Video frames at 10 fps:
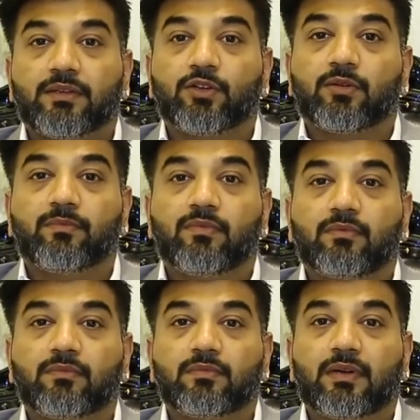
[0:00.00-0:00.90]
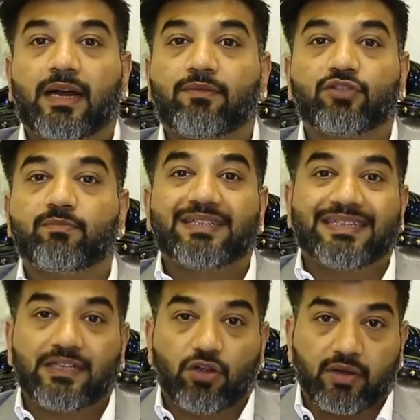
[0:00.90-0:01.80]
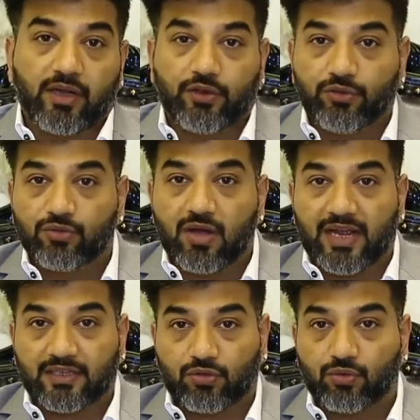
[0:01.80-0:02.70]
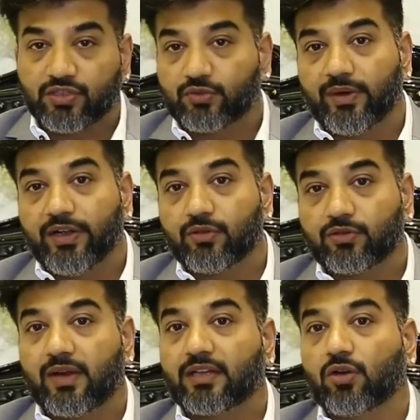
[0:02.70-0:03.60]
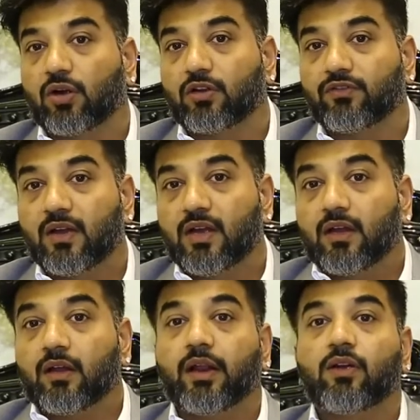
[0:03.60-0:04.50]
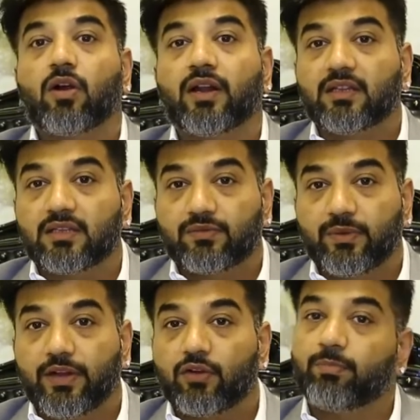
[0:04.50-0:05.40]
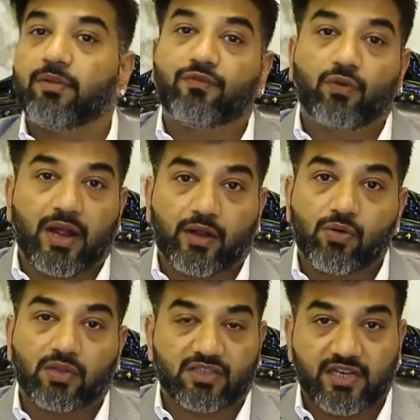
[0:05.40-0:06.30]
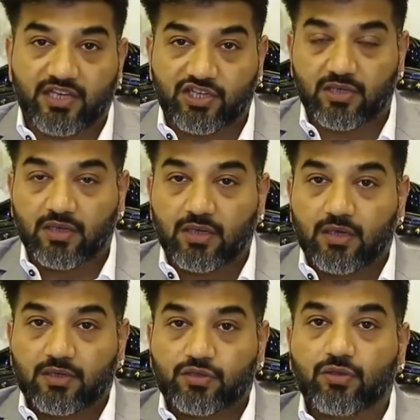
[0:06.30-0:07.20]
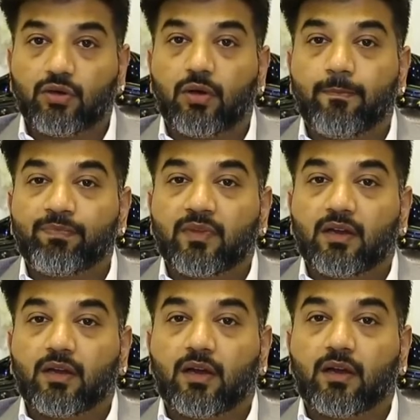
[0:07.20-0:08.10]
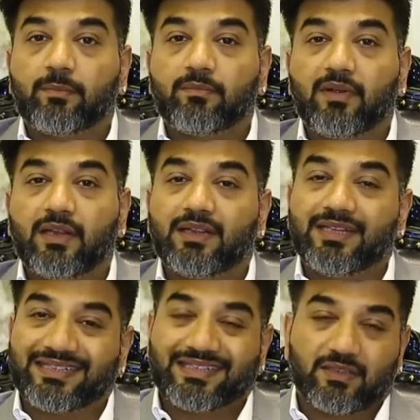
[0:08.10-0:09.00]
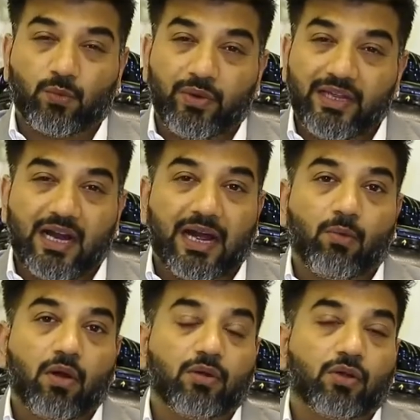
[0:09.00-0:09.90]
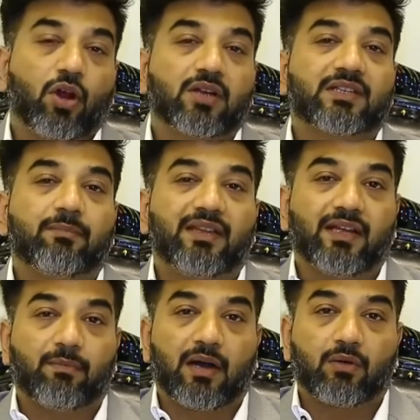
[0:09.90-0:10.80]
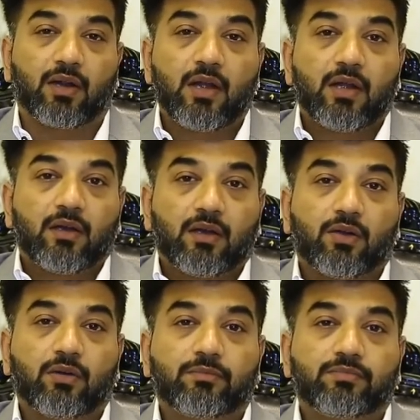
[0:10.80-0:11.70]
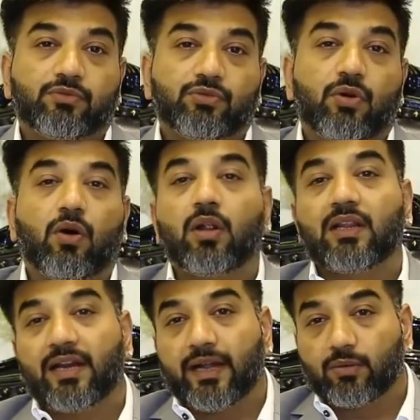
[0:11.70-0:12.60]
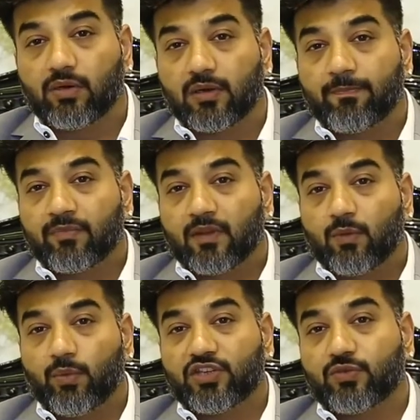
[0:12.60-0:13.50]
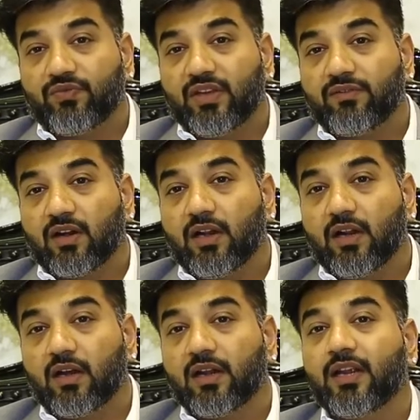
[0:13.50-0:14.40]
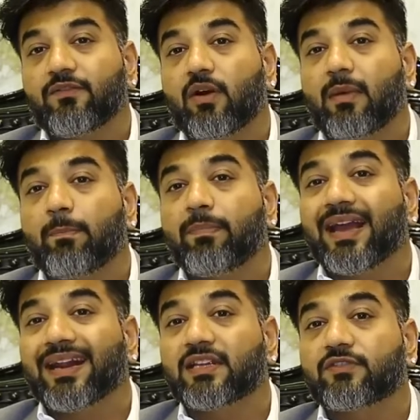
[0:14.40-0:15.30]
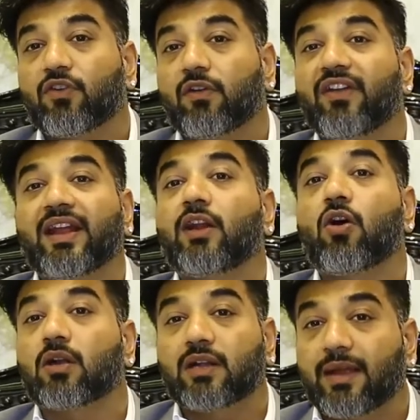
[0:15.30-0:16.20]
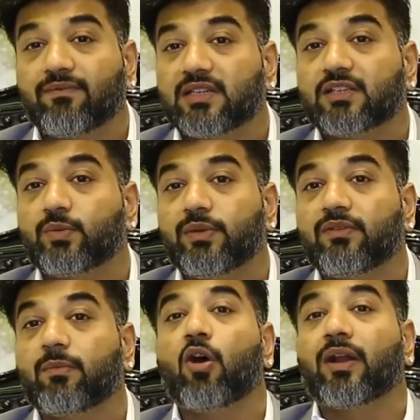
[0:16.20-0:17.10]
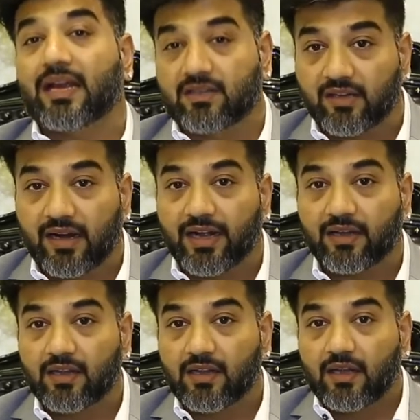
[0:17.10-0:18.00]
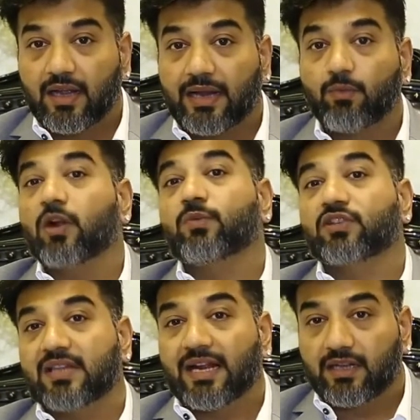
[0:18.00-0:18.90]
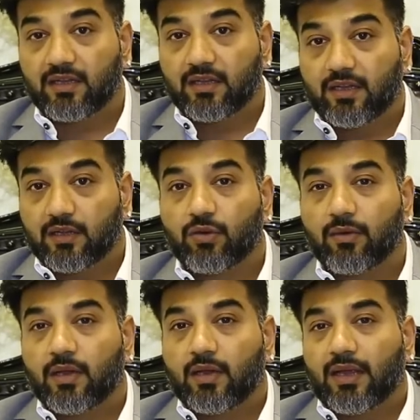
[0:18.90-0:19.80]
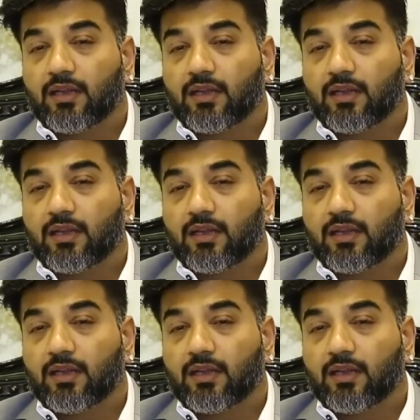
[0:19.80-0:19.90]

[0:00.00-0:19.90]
you know, I was missing talking to you guys through this video, so I thought of recording this video before I go on stage. So, in this week, I want to talk something about, you know, to all the network, which we were learning from our parents for a very long time since we were born actually, right? And what was that? You know,